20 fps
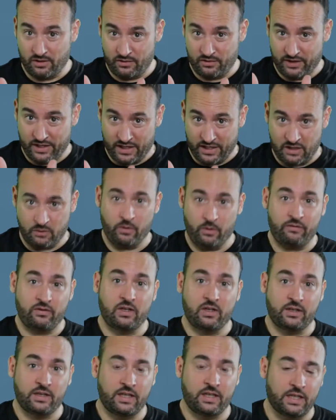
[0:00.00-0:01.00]
the
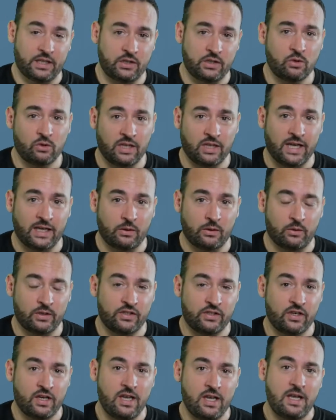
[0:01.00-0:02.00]
equivalent in your
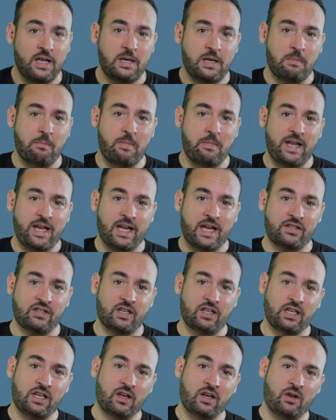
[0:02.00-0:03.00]
language, may
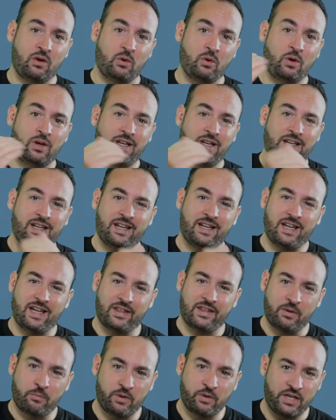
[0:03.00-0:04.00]
actually go
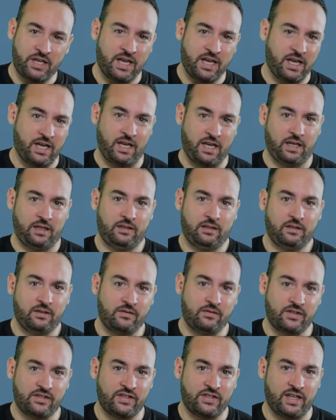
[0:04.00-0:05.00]
at the beginning
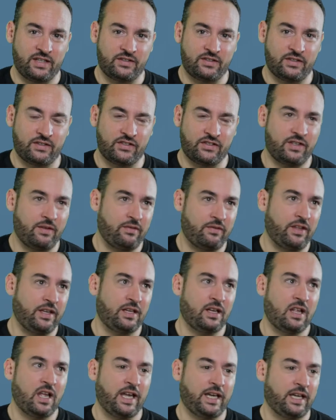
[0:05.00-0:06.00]
of the sentence.
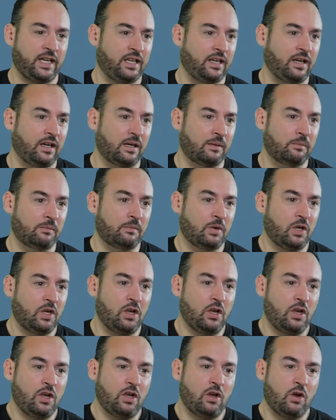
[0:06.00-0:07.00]
Something like,
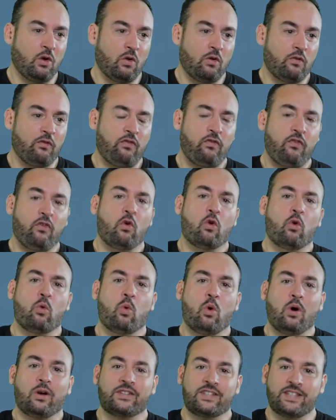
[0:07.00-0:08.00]
for
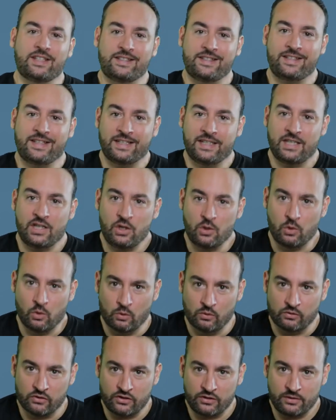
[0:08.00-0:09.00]
what is it
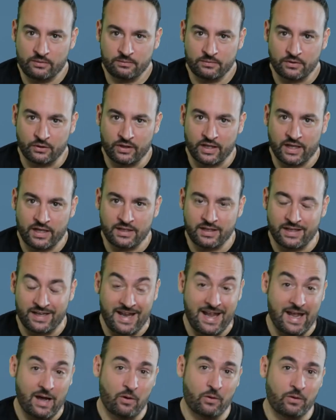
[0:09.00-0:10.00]
used? Okay,
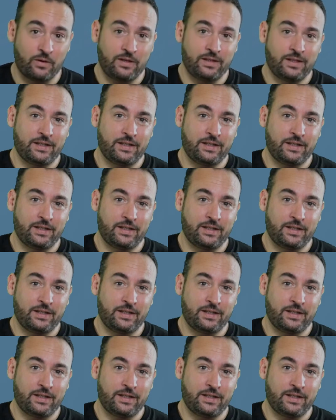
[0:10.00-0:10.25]
now,